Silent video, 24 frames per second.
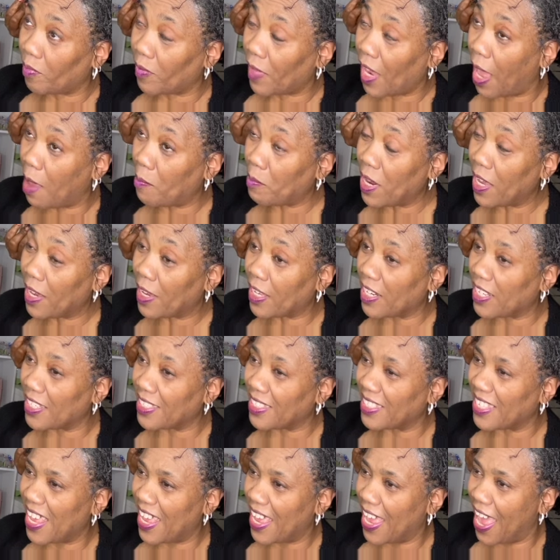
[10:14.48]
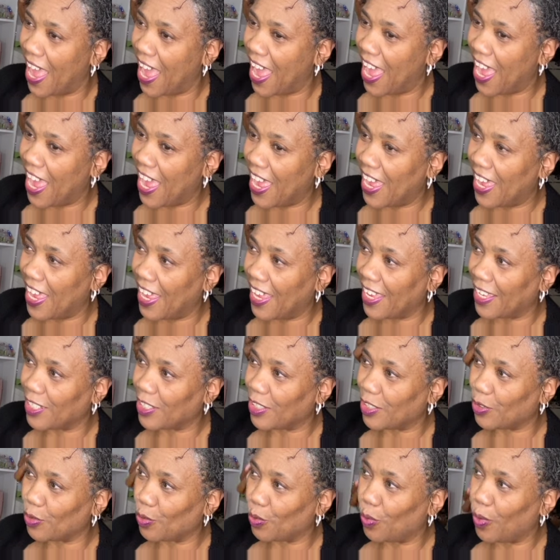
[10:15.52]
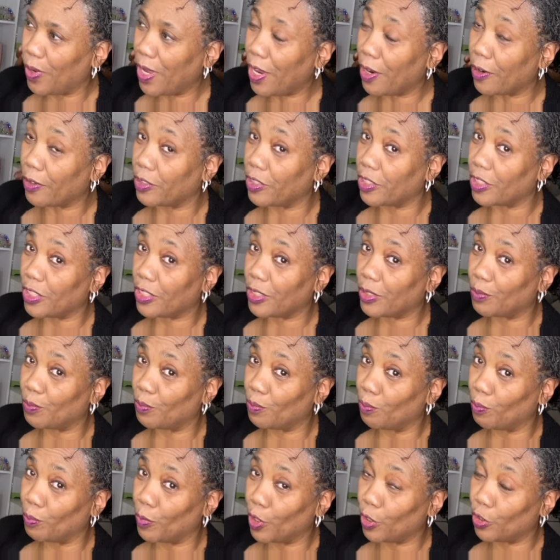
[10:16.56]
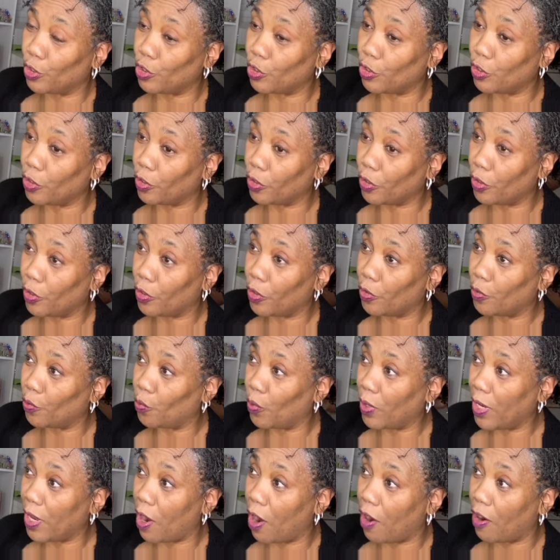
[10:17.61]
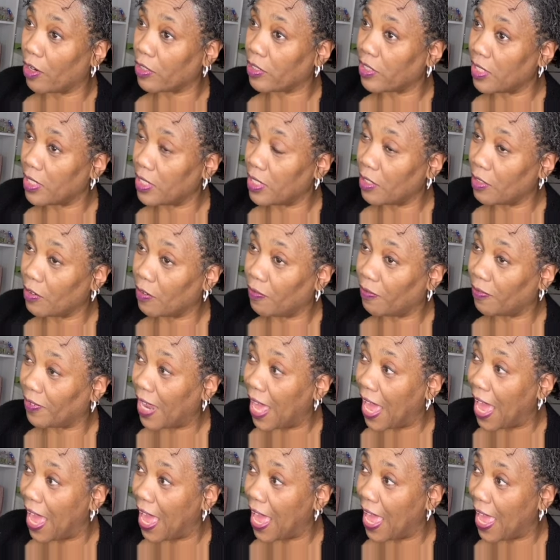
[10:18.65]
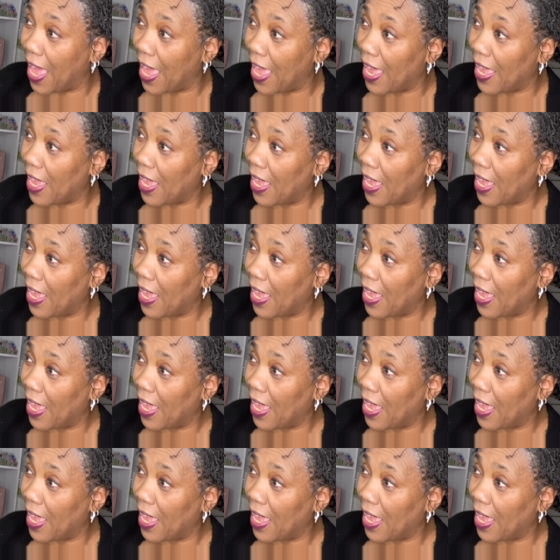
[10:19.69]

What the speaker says: not going to say age. We are just matured. We are still fly.